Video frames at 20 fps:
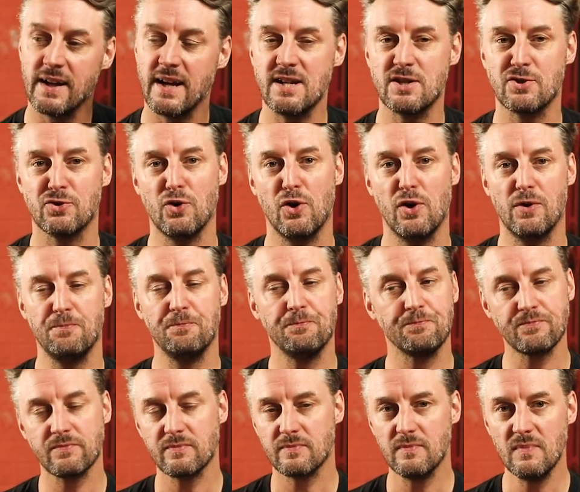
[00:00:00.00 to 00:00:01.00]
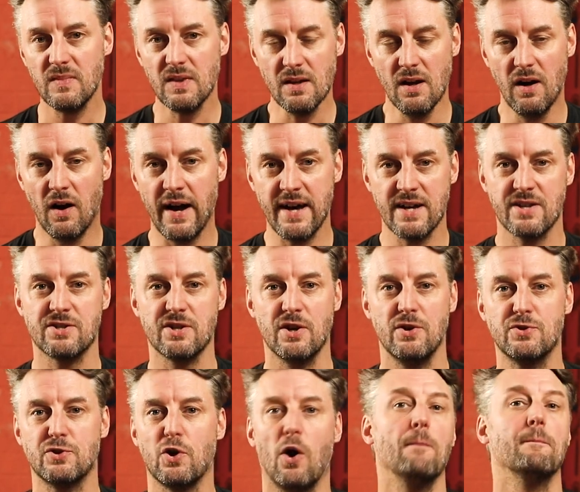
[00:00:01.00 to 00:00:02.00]
later on,
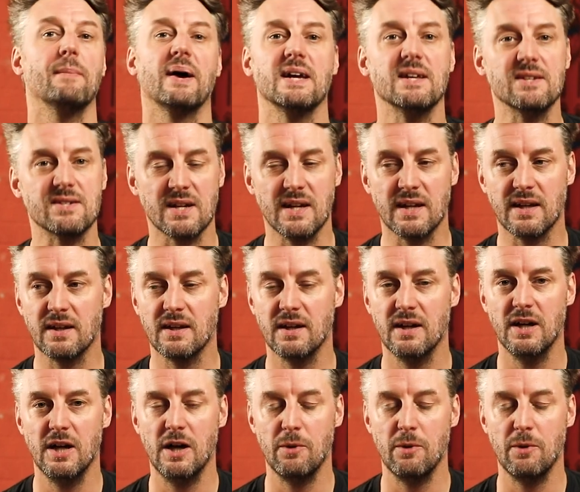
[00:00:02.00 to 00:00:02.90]
ISO's got amazing,